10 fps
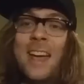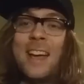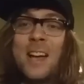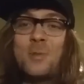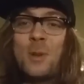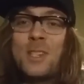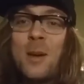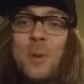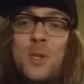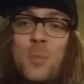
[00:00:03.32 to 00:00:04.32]
Hey guys, what's
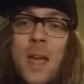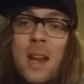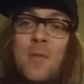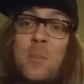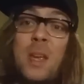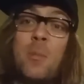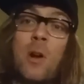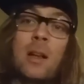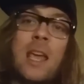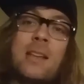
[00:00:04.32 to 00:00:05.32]
up? It's your man Evan B,
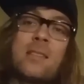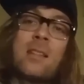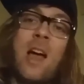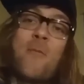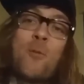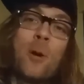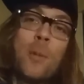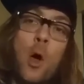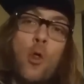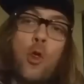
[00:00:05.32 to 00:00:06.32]
broadcasting live
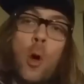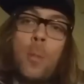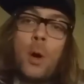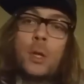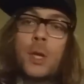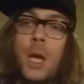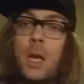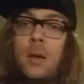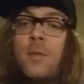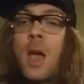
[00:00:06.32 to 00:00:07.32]
from the Butt
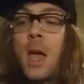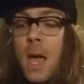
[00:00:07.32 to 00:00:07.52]
Cave,